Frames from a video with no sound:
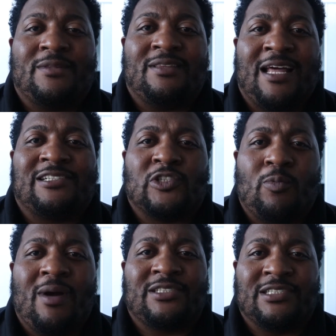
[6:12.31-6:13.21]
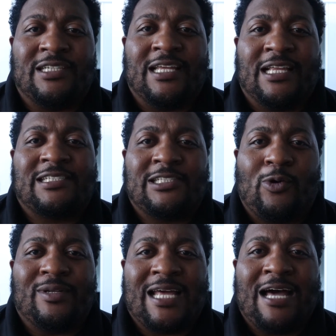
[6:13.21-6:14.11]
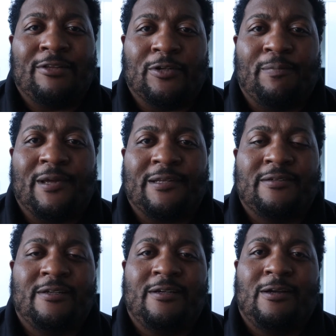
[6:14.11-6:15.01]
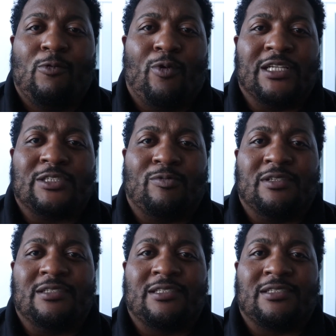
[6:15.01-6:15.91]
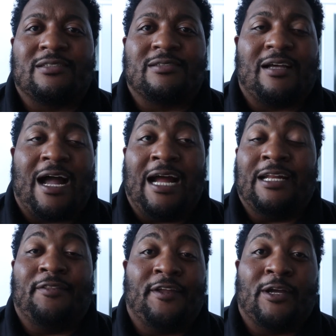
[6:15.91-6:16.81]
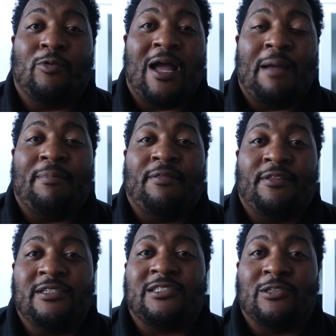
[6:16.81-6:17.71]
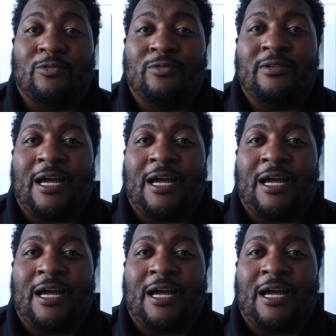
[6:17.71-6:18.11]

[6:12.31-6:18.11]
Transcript: not so much today. Let's slow it down a little bit, which was, I didn't think it would happen this soon.